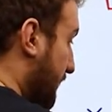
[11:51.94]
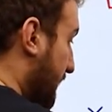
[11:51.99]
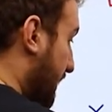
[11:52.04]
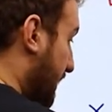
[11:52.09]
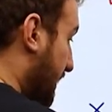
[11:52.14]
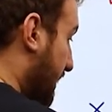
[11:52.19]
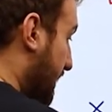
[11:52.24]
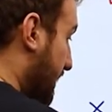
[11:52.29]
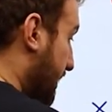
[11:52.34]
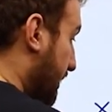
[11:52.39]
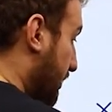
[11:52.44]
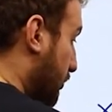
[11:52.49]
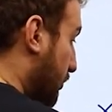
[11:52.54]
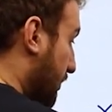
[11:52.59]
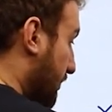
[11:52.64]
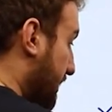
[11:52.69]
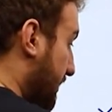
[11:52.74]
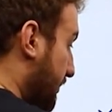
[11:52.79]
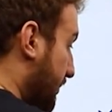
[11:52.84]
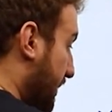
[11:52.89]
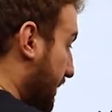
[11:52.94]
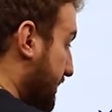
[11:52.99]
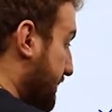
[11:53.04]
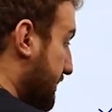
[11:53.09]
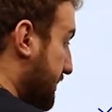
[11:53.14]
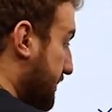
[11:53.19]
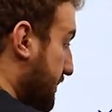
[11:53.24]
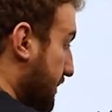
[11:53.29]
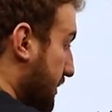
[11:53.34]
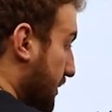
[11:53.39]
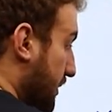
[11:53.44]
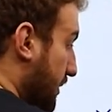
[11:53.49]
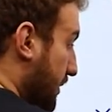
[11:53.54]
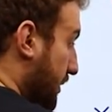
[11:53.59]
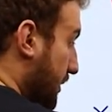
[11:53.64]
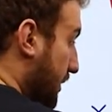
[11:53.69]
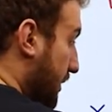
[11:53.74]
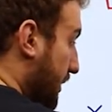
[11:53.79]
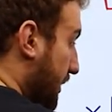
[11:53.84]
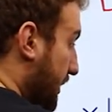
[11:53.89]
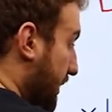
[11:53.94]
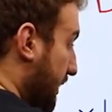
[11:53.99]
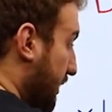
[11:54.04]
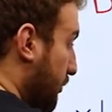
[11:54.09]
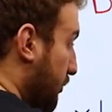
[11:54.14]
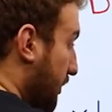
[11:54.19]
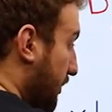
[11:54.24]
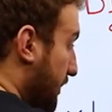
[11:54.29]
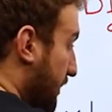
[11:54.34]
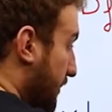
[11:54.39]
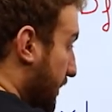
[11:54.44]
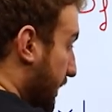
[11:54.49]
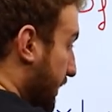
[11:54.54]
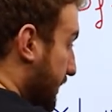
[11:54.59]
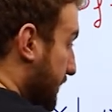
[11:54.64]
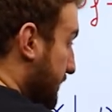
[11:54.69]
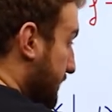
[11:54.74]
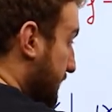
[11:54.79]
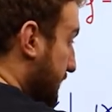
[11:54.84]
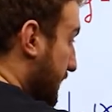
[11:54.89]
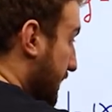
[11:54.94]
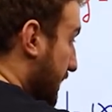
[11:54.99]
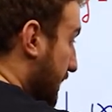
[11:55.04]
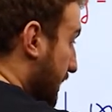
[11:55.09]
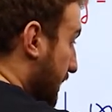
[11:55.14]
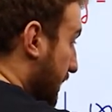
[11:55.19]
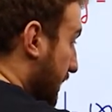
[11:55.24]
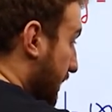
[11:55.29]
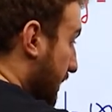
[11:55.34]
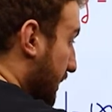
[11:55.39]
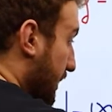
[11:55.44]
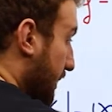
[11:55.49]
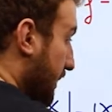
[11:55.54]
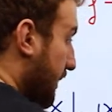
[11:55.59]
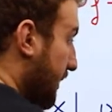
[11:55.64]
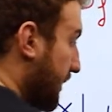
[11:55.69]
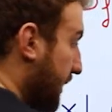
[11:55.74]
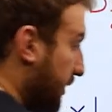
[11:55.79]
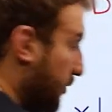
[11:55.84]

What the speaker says: here it will be plus, here it will be minus, here